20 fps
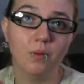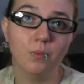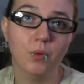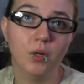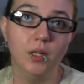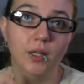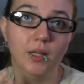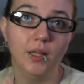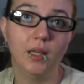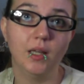
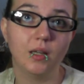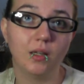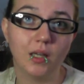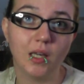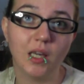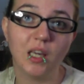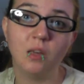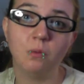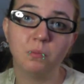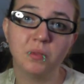It
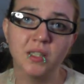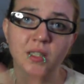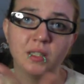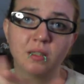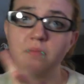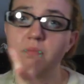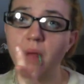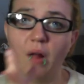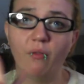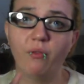keeps
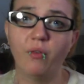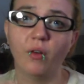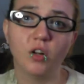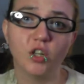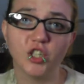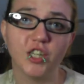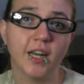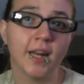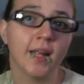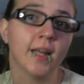
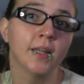malfunctioning.